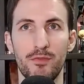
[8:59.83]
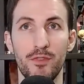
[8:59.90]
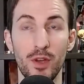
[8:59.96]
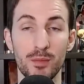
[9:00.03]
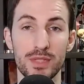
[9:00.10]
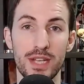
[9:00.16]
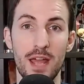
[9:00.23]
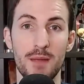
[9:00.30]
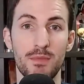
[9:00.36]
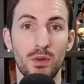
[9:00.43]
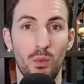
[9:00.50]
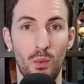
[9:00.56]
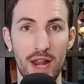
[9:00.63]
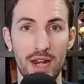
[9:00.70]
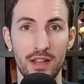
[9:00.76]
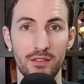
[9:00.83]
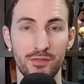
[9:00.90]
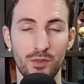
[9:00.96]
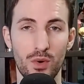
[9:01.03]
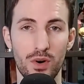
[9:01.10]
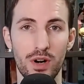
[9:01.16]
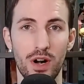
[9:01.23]
films that I've been waiting
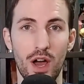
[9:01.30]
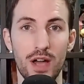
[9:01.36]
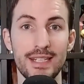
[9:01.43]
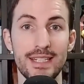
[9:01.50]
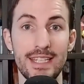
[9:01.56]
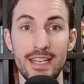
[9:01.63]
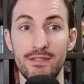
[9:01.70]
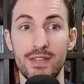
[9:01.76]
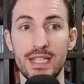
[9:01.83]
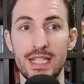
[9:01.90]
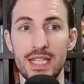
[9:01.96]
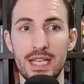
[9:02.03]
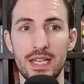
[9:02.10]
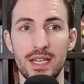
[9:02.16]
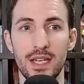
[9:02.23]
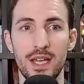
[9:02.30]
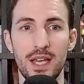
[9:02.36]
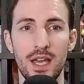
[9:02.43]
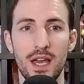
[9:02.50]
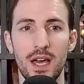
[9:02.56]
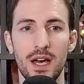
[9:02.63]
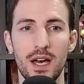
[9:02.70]
for on DVD.
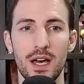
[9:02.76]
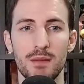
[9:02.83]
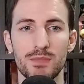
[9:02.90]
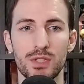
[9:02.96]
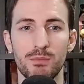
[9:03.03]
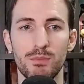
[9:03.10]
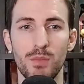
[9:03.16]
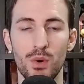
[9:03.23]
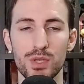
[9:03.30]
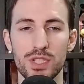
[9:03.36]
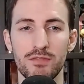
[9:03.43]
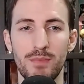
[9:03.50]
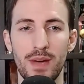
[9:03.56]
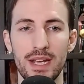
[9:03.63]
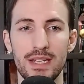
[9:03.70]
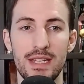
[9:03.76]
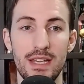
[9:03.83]
So most of my